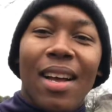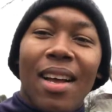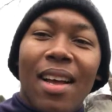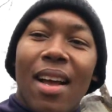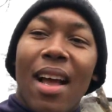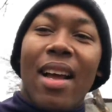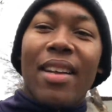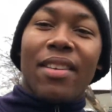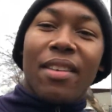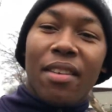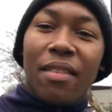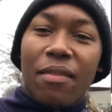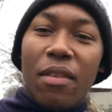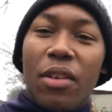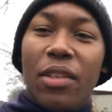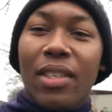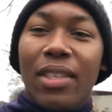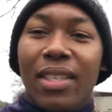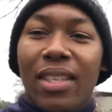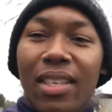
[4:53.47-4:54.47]
at
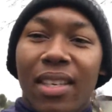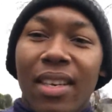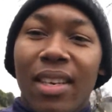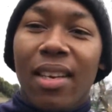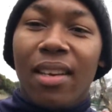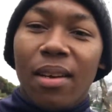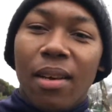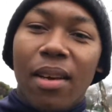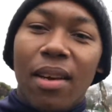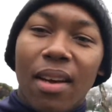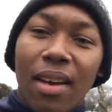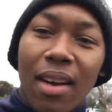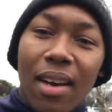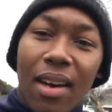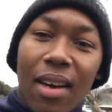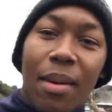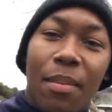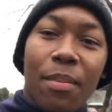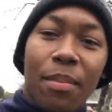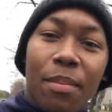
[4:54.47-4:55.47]
university,
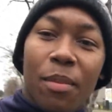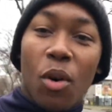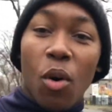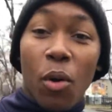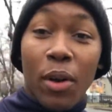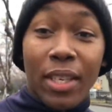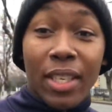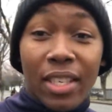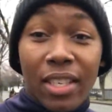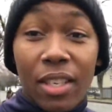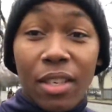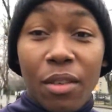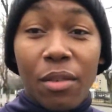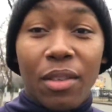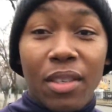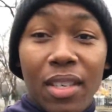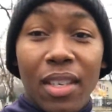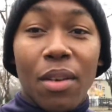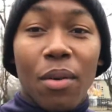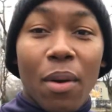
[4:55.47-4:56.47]
or at
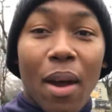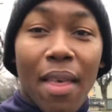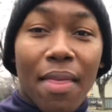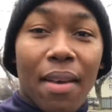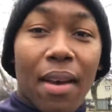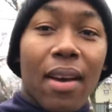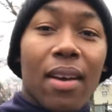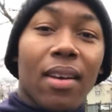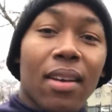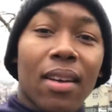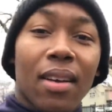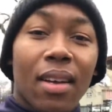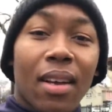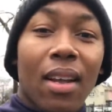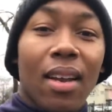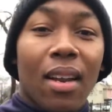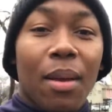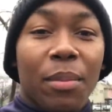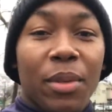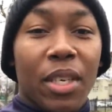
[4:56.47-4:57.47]
CUT rather,
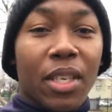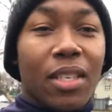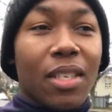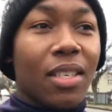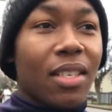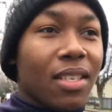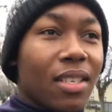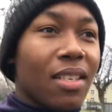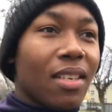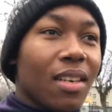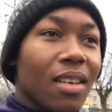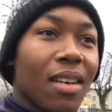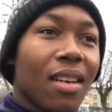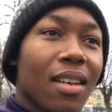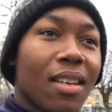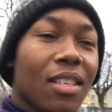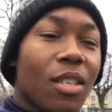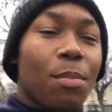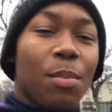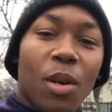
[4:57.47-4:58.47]
let me just
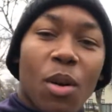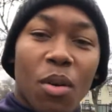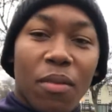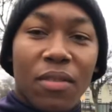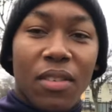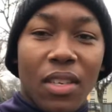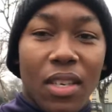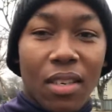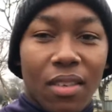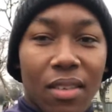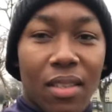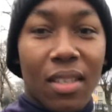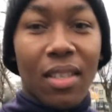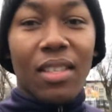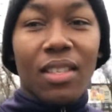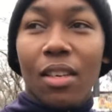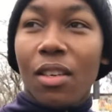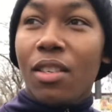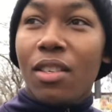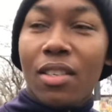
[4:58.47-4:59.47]
speak of CUT.
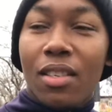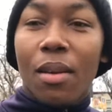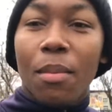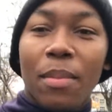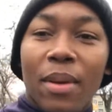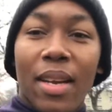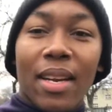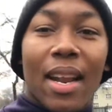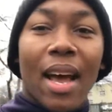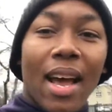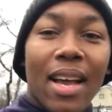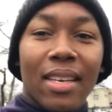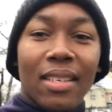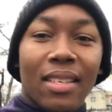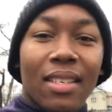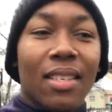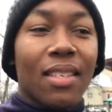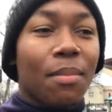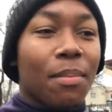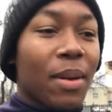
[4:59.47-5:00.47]
Just be nice
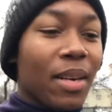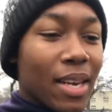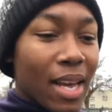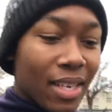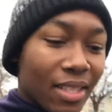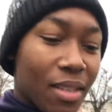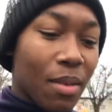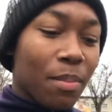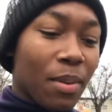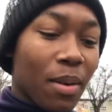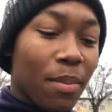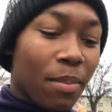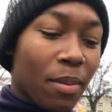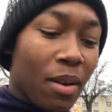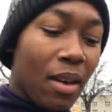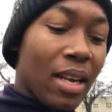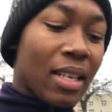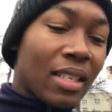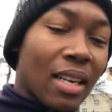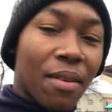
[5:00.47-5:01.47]
to
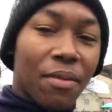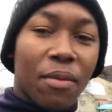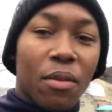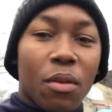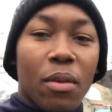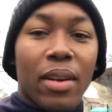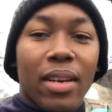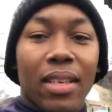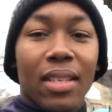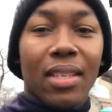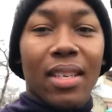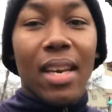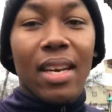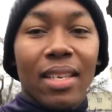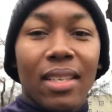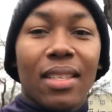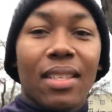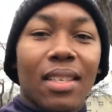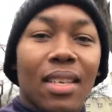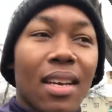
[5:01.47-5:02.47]
people, as I've already
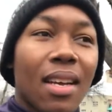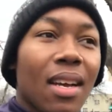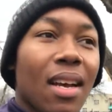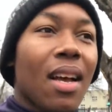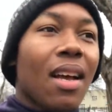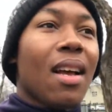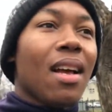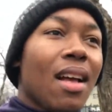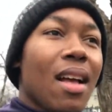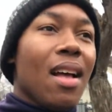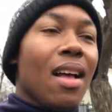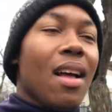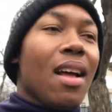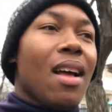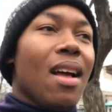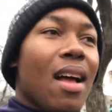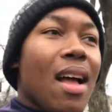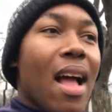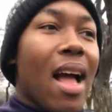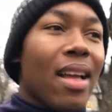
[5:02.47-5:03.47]
said,
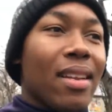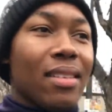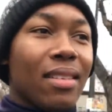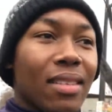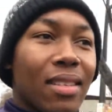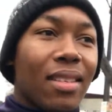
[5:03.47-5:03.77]
and